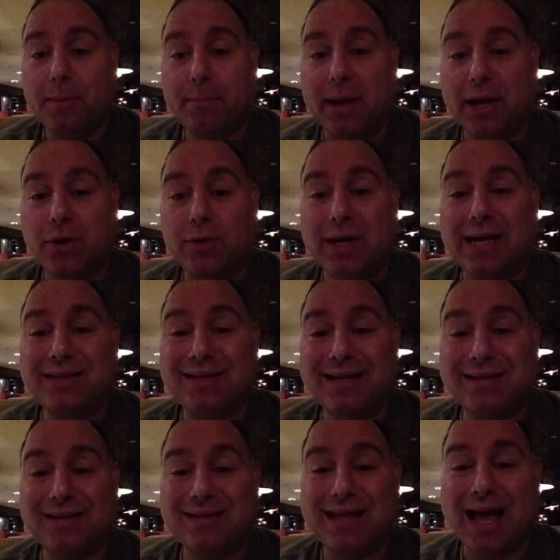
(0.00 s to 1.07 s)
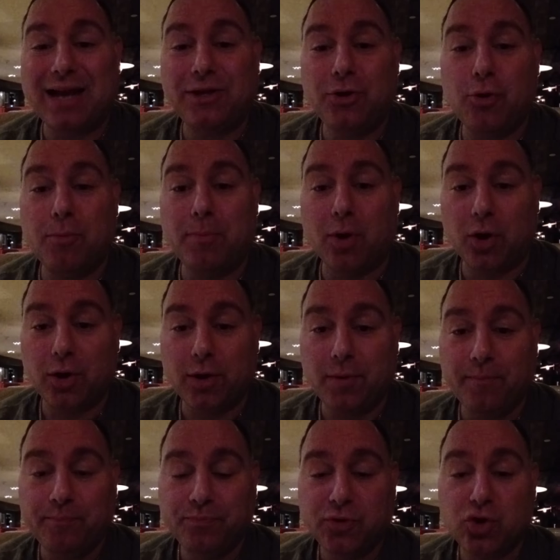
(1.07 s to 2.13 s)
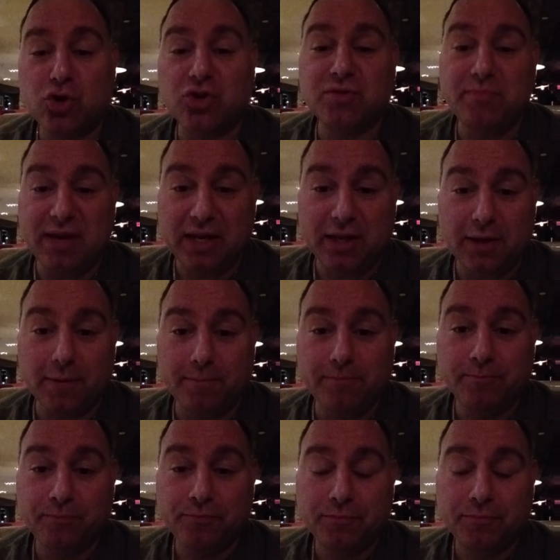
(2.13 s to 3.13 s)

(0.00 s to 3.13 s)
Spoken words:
Michael got the Daddy O burger, cooked medium.